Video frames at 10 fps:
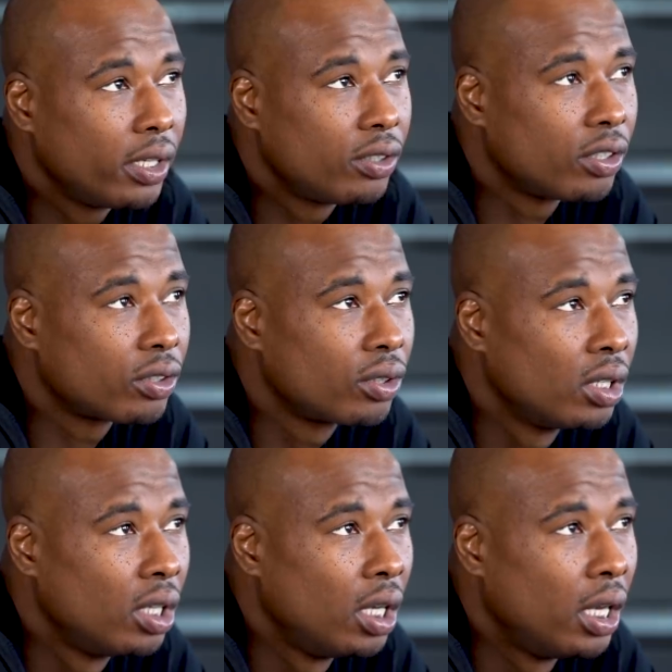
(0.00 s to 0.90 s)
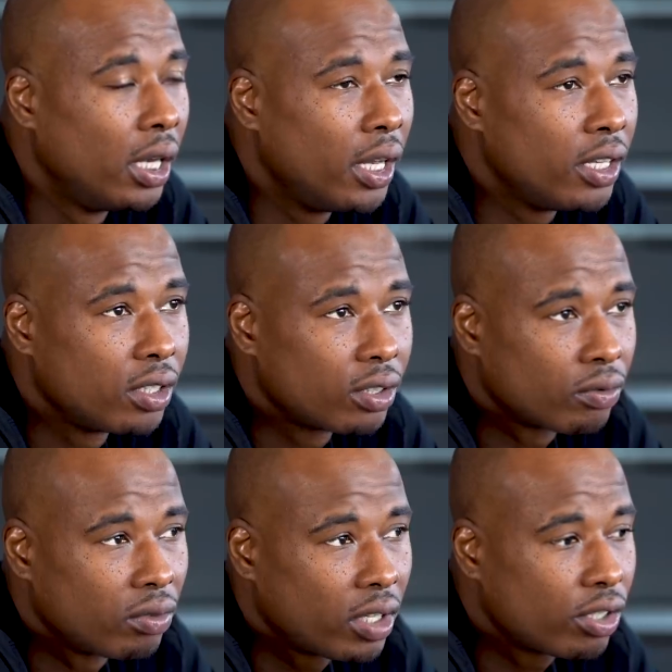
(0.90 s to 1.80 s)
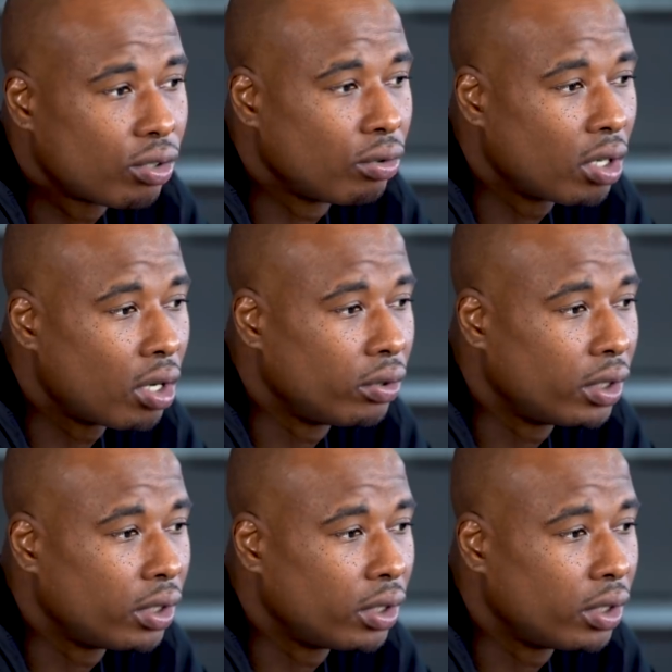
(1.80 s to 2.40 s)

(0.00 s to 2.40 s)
it just lets you know